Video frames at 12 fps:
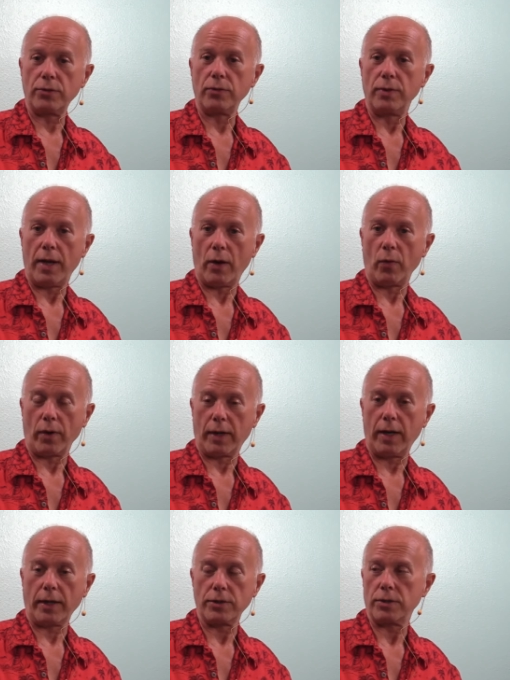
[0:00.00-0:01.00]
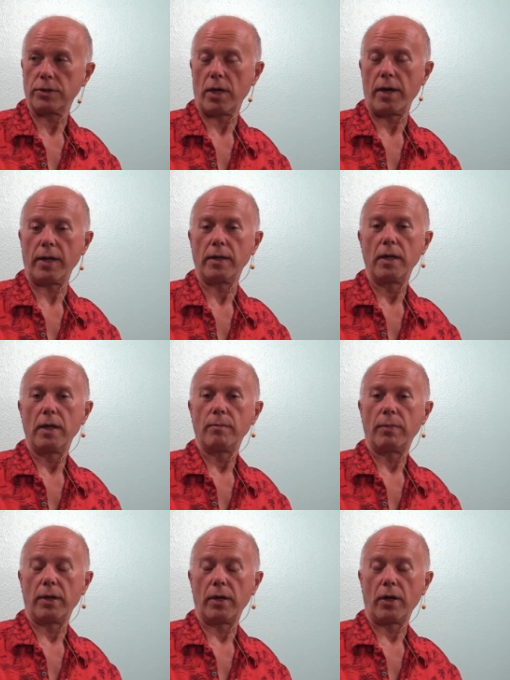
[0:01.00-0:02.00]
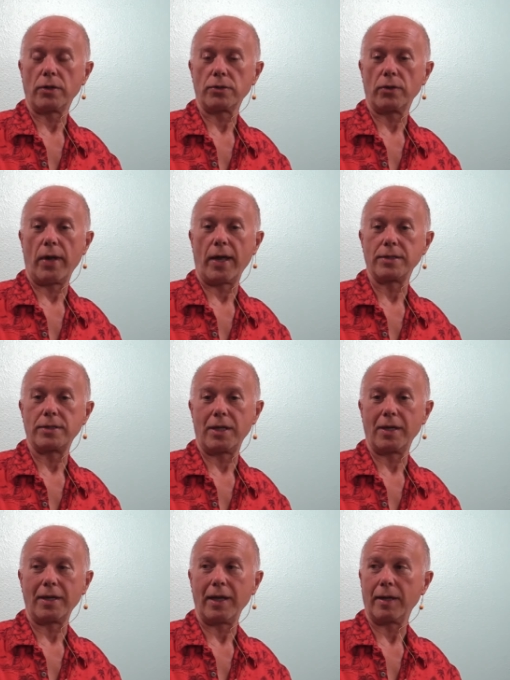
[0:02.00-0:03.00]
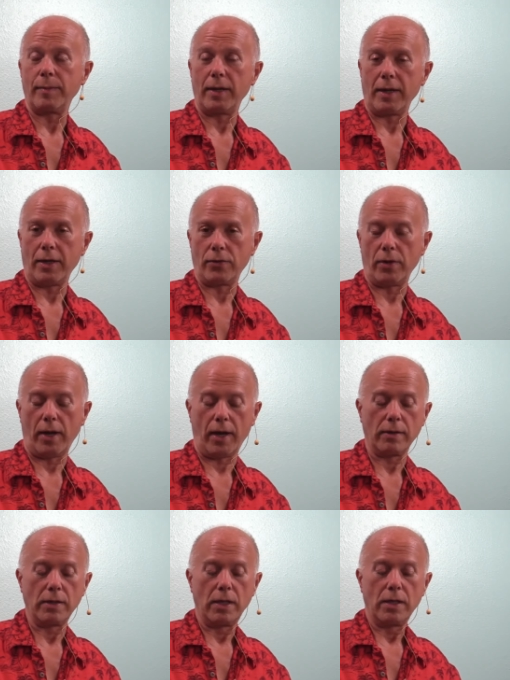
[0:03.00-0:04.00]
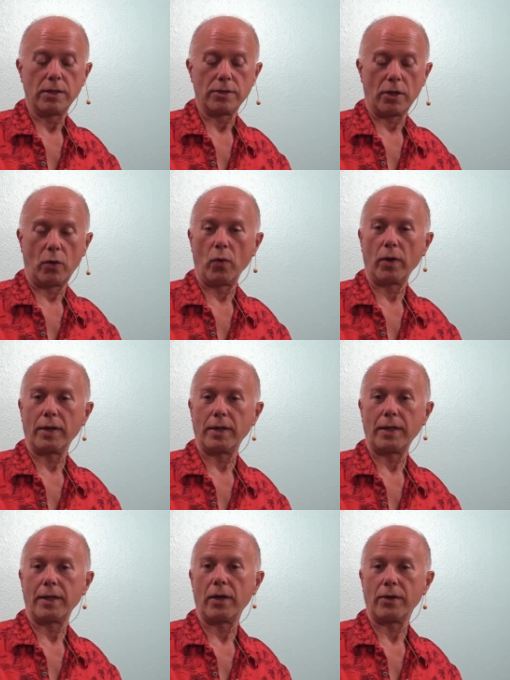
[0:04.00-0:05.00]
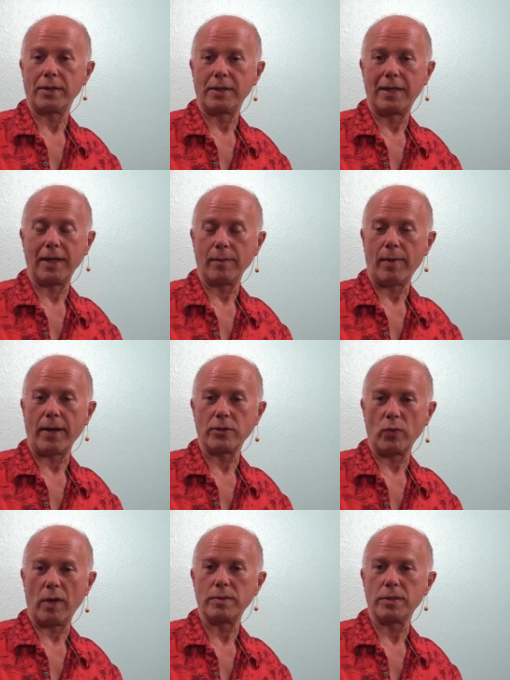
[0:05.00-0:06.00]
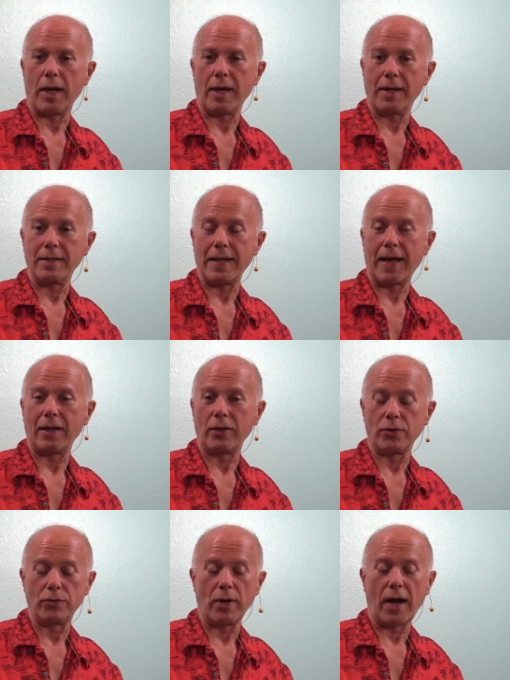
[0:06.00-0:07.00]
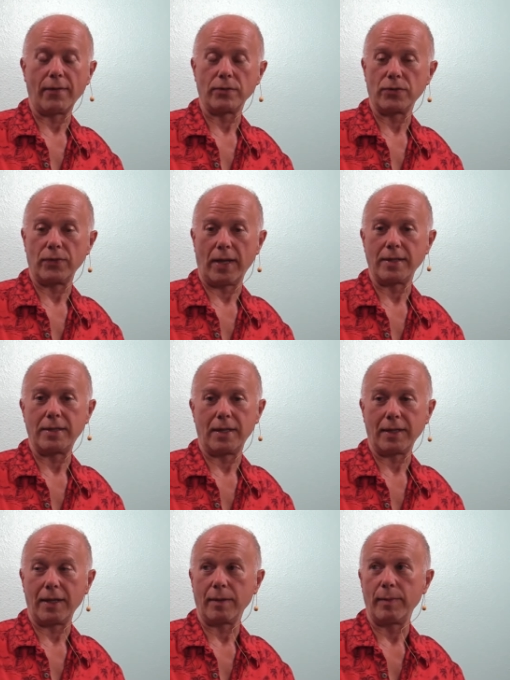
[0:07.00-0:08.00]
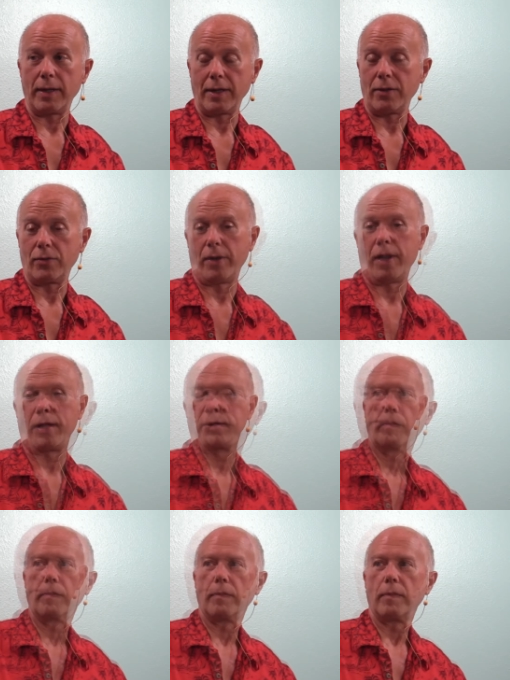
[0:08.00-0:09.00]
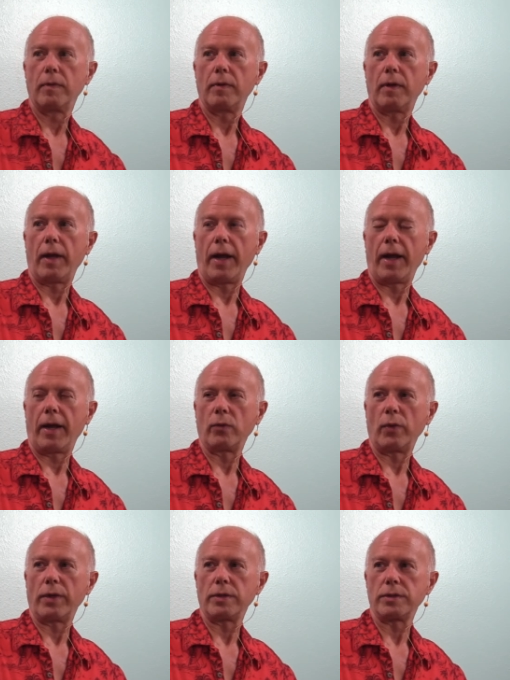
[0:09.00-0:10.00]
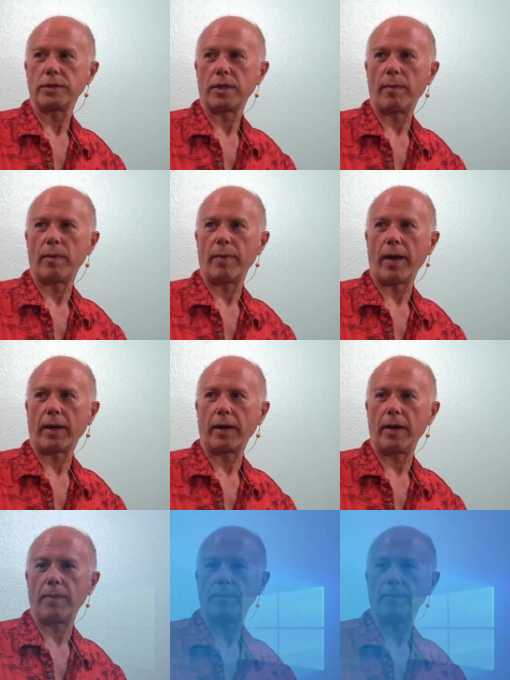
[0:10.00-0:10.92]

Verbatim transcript: network connections on it, but it also has 10 gigabit ethernet. So we're going to need to go to Gigabyte's website and download the drivers for that 10 gigabit ethernet. And Windows is coming back up.